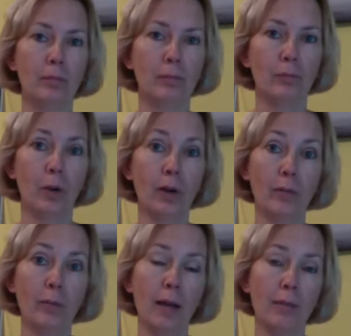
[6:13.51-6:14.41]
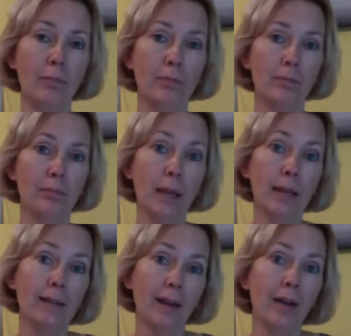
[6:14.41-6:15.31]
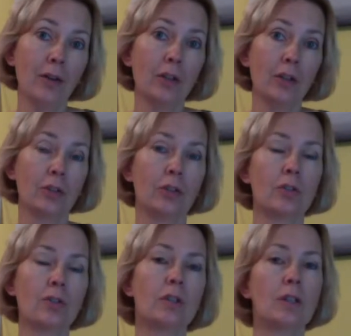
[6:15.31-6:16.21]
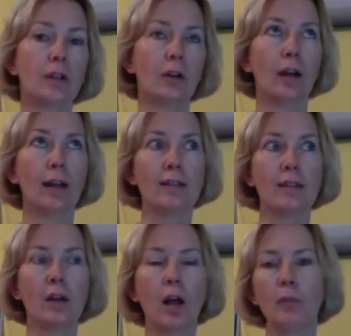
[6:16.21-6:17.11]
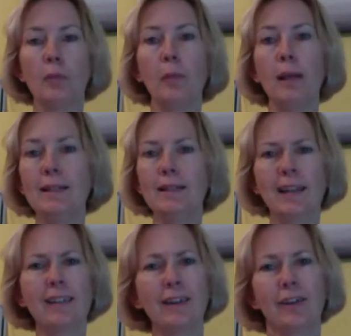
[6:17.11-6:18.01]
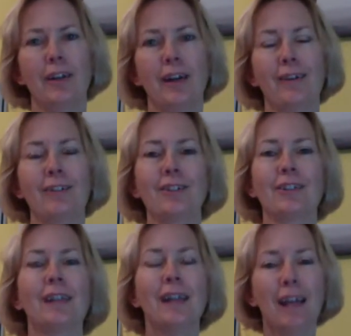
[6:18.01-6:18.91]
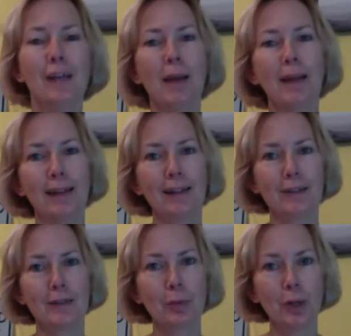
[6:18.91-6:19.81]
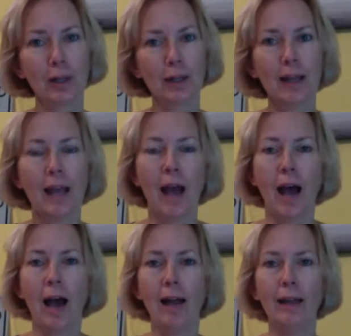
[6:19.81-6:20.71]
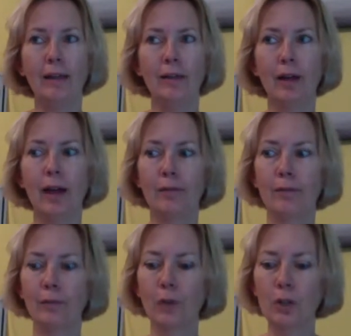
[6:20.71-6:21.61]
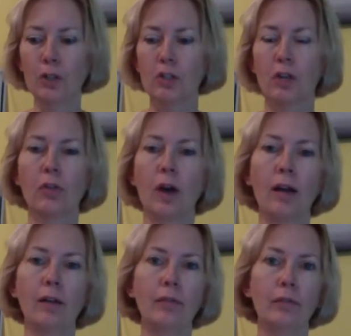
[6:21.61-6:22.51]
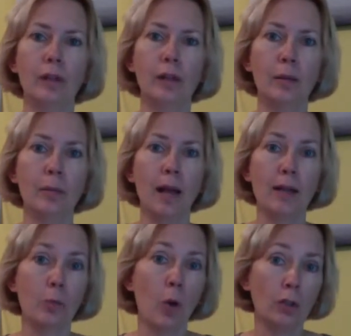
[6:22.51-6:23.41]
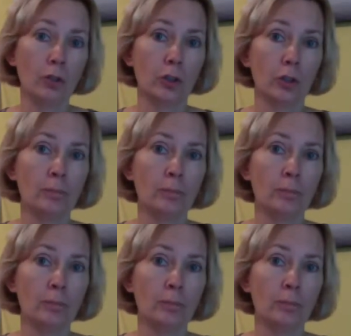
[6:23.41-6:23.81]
one of my main characters, or I guess I'd call him a main secondary character, in my latest book. I at first thought of him as Walter,